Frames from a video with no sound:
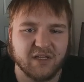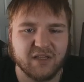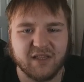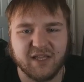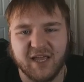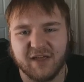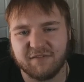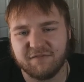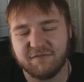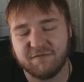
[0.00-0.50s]

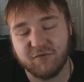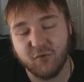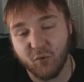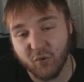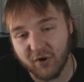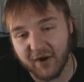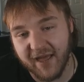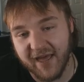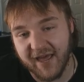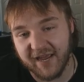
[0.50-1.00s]
They have
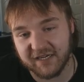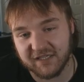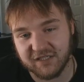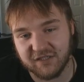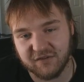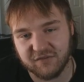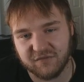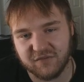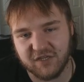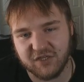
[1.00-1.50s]
4
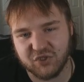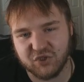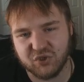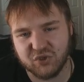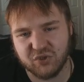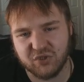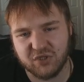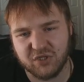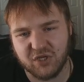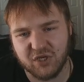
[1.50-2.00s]
active. They
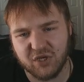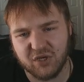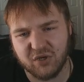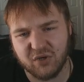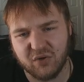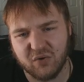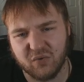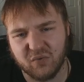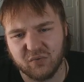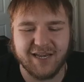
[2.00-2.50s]
should
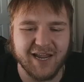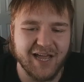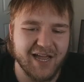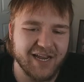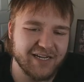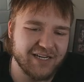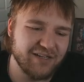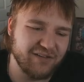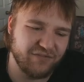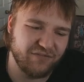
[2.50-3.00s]
go
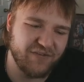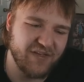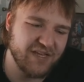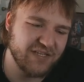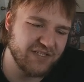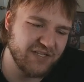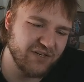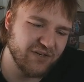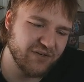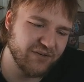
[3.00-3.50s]
9 into
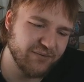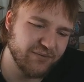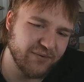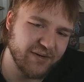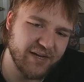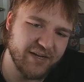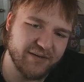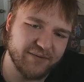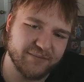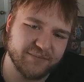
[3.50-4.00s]
face here,
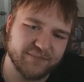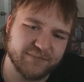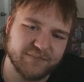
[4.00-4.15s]
right?